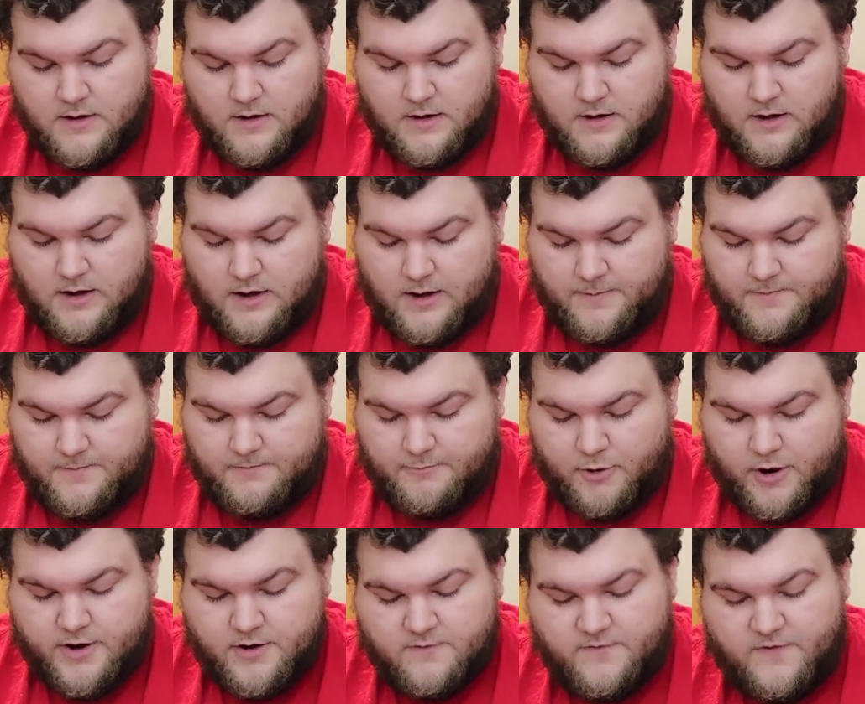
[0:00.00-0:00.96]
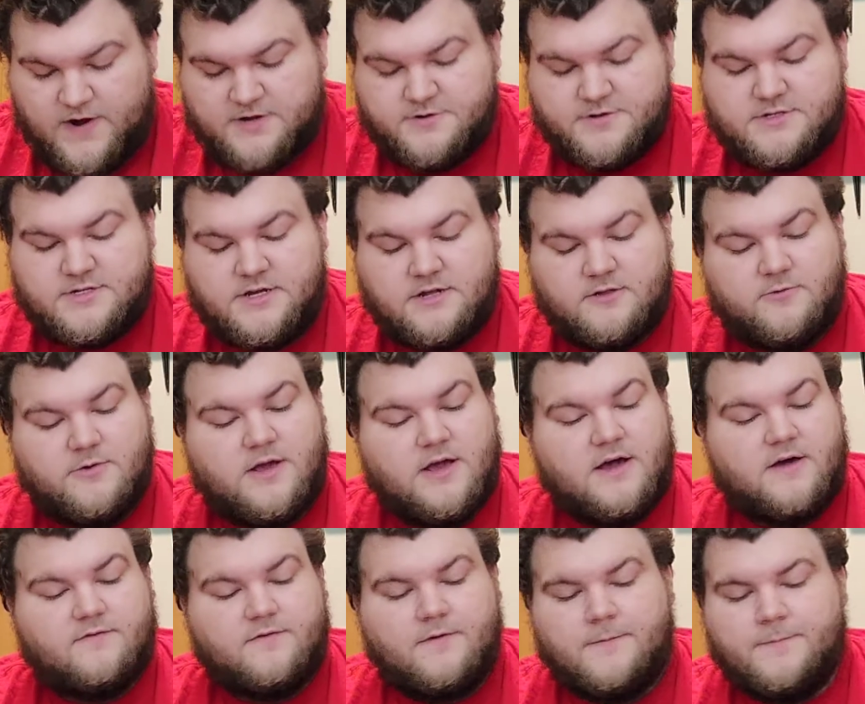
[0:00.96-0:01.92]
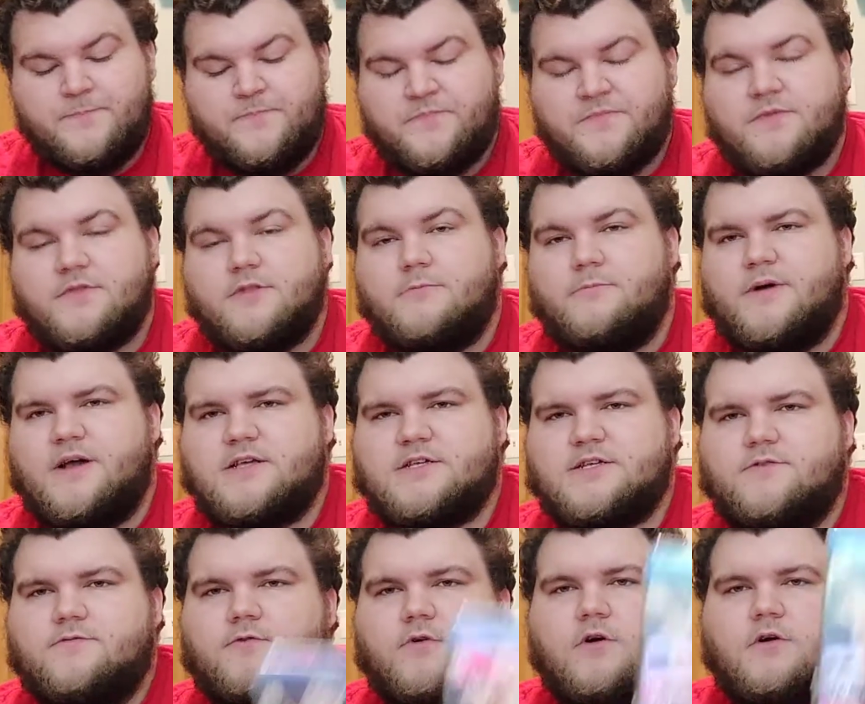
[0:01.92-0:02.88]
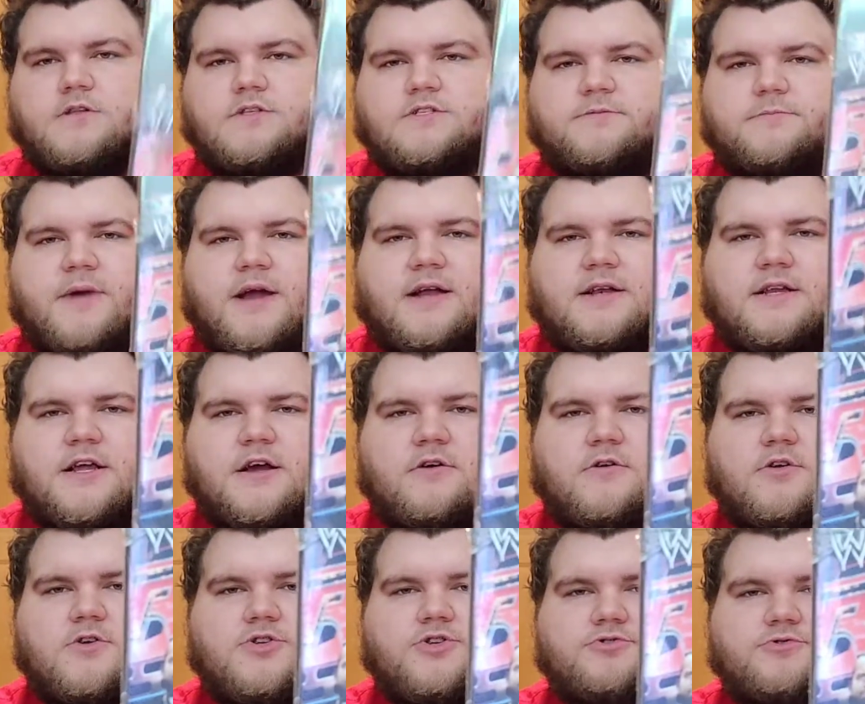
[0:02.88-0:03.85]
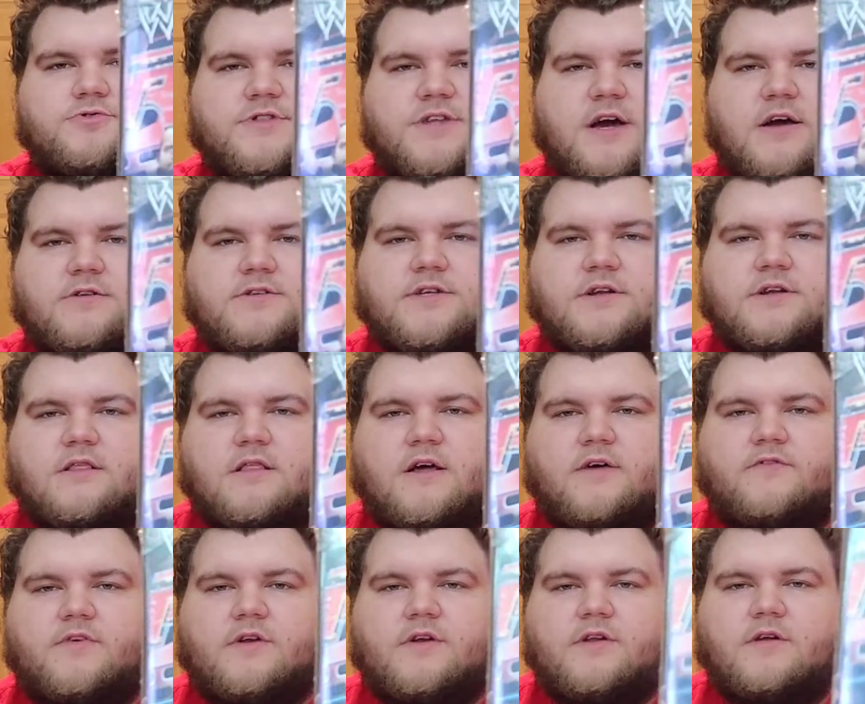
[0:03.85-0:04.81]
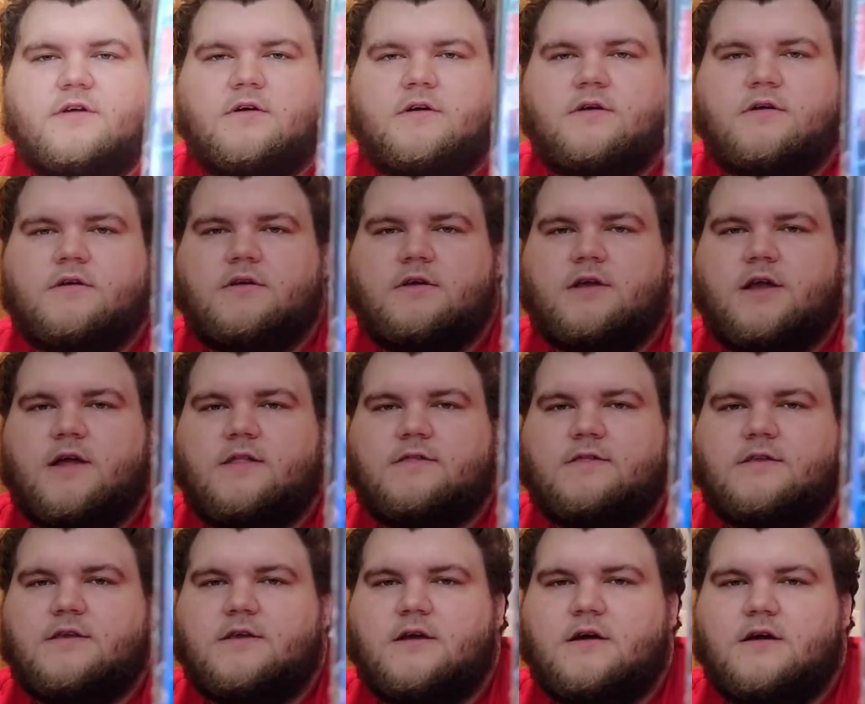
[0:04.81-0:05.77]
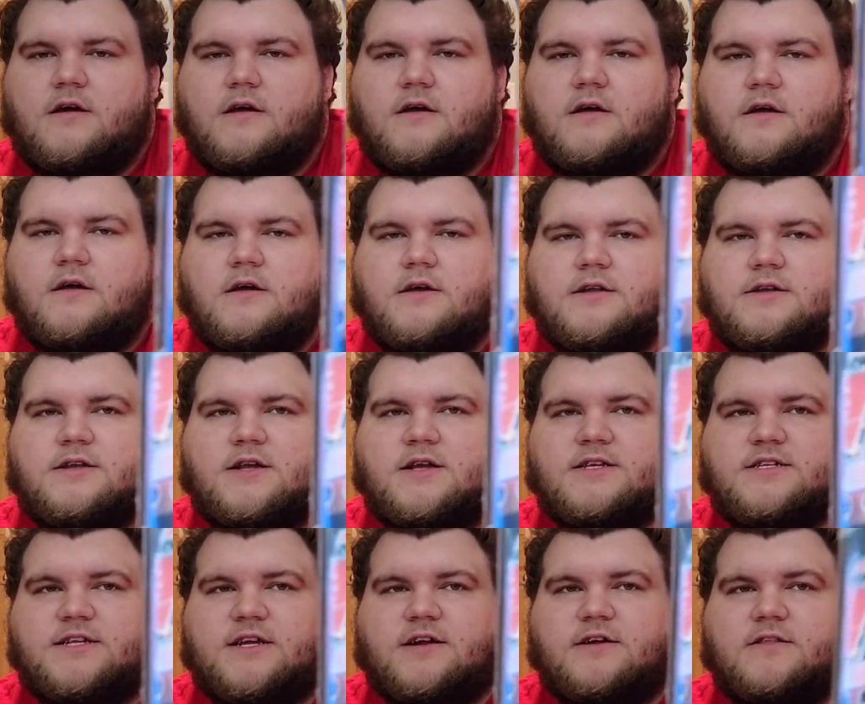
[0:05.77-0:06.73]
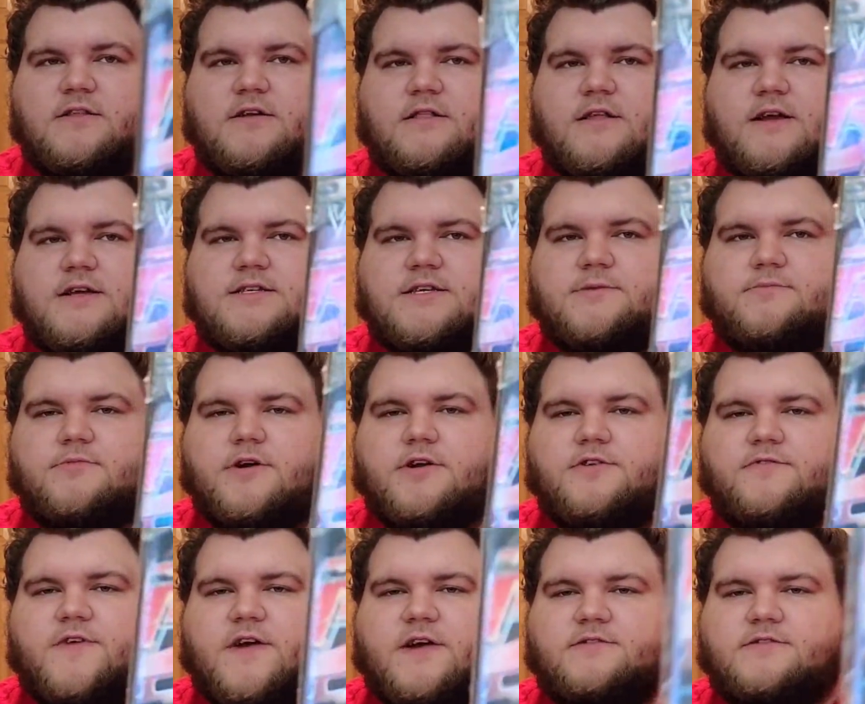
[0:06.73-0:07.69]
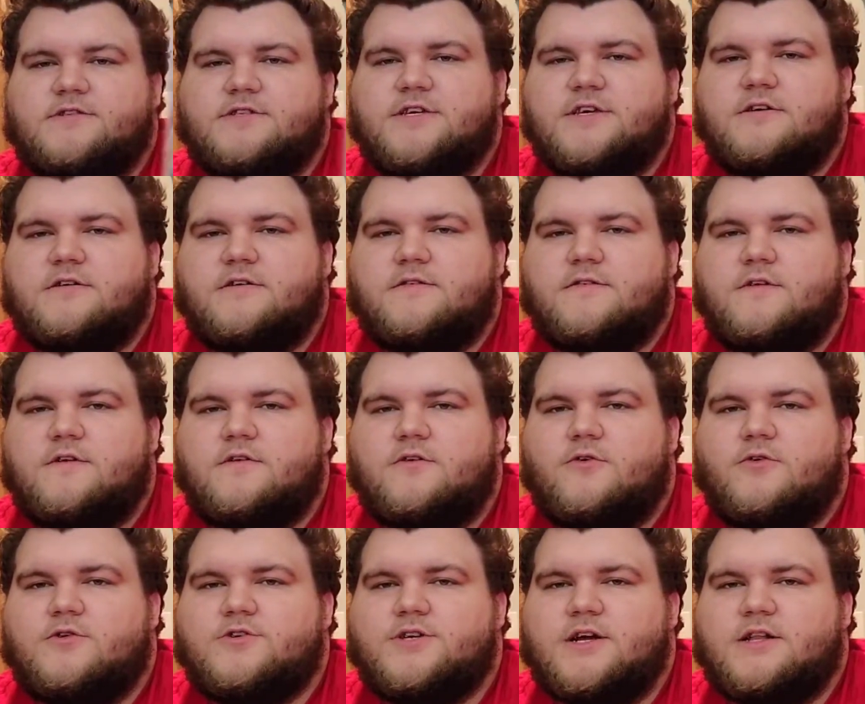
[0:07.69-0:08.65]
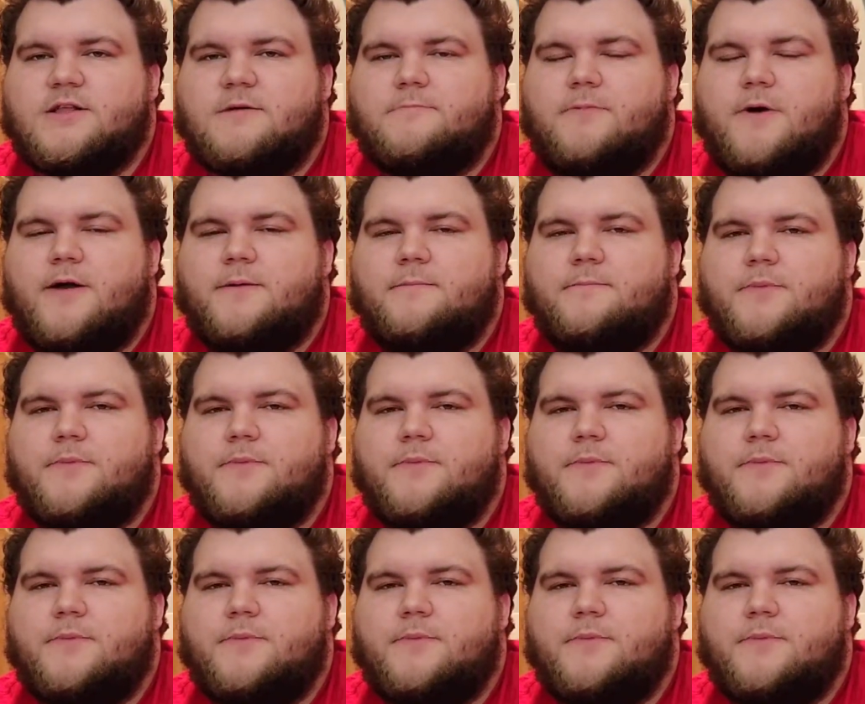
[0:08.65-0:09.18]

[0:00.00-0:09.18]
Um, brand new factory sealed. We have the best of Raw and SmackDown 2011. You got the uh, Nice sticker there. Like I said, brand new factory seal. Of course, you got the pipe